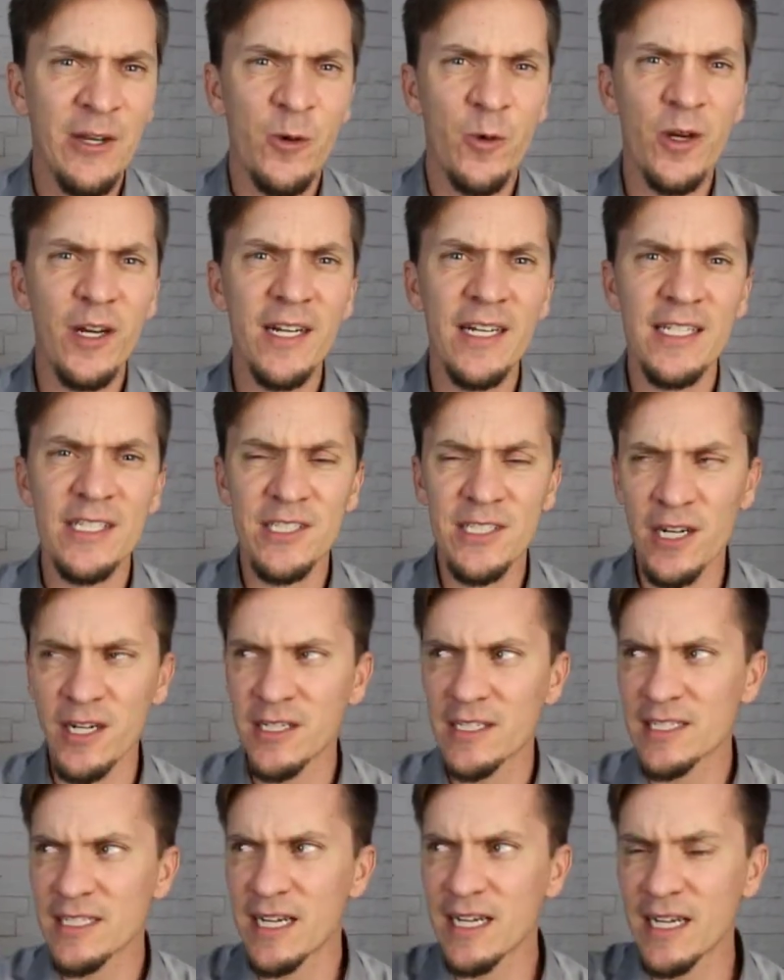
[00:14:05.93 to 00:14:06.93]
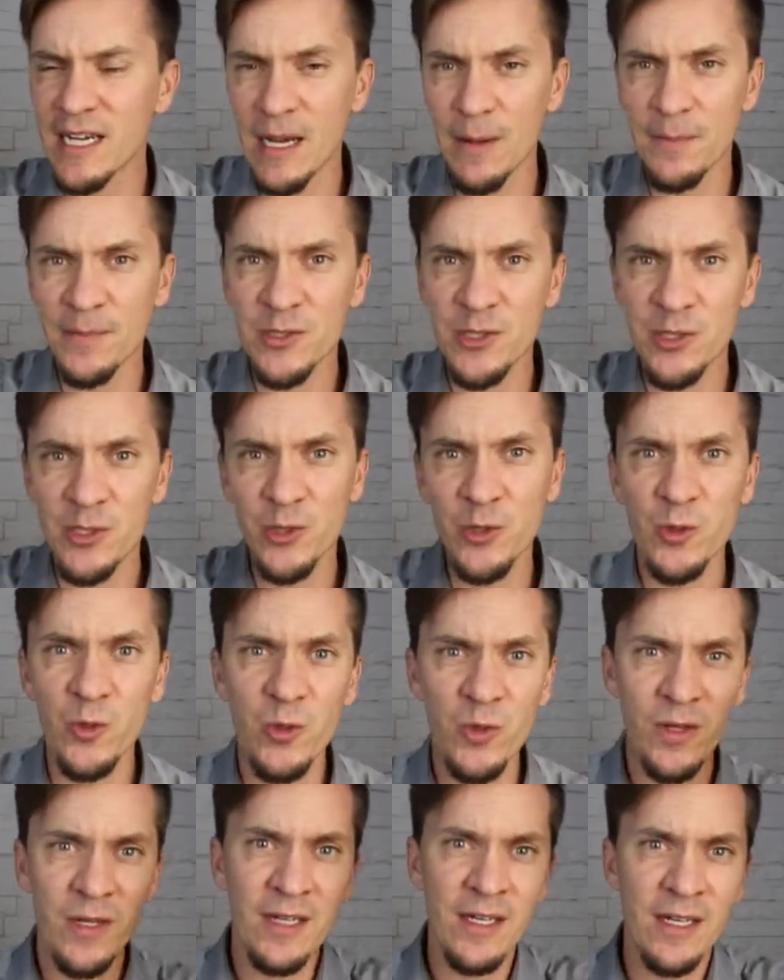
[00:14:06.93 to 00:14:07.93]
We're going to start setting up
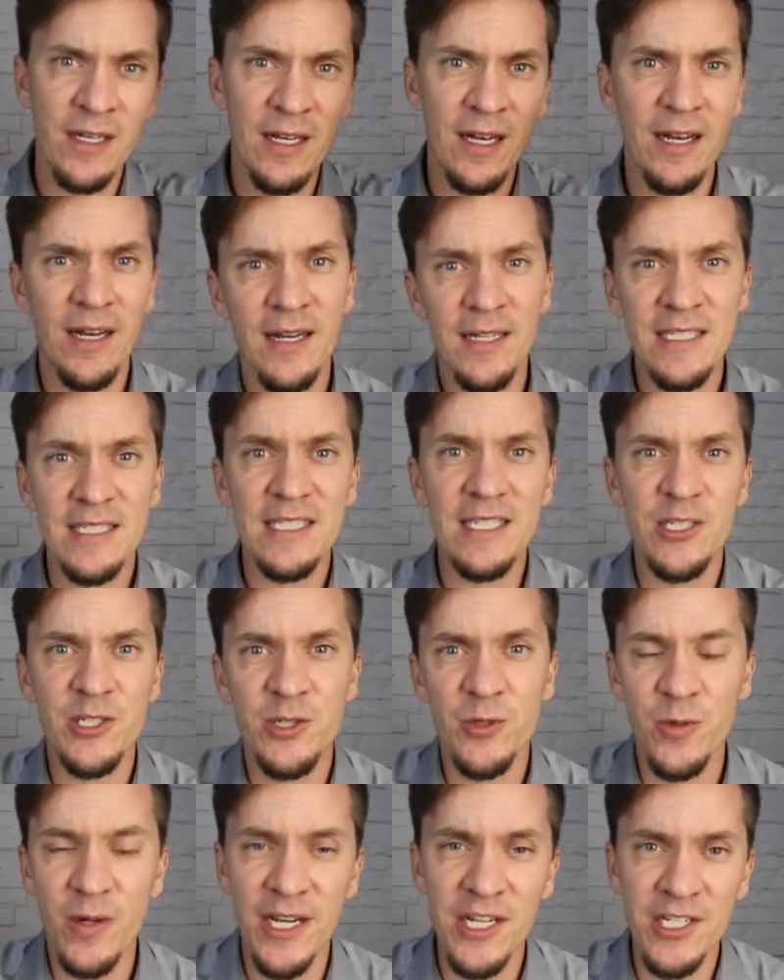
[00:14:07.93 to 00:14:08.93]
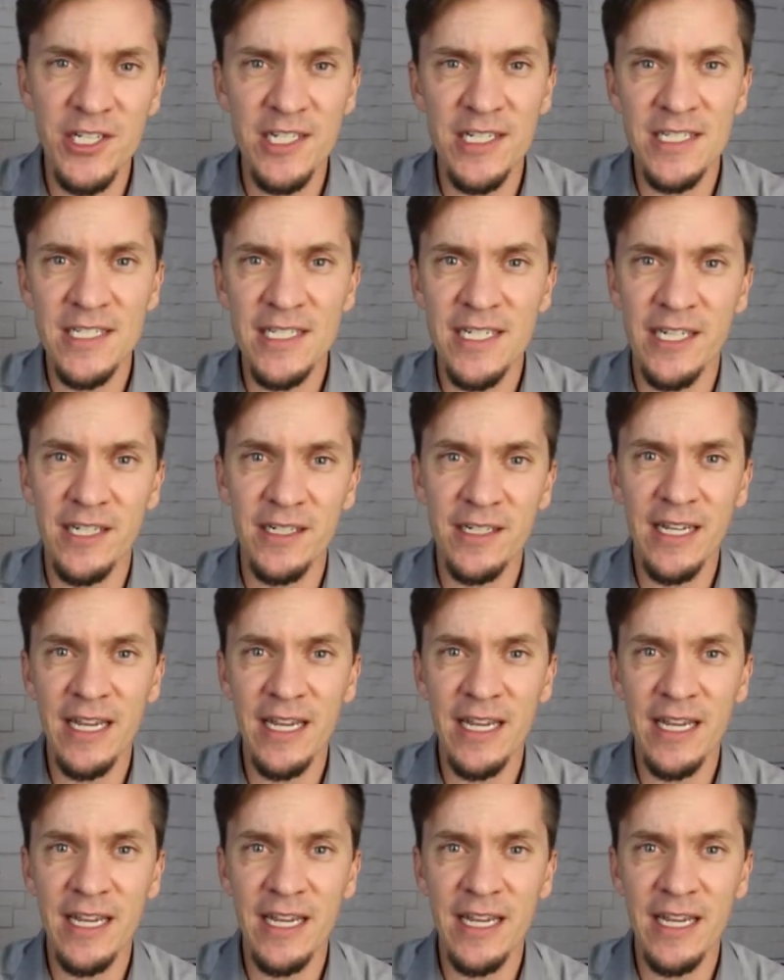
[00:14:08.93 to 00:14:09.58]
2 situations here.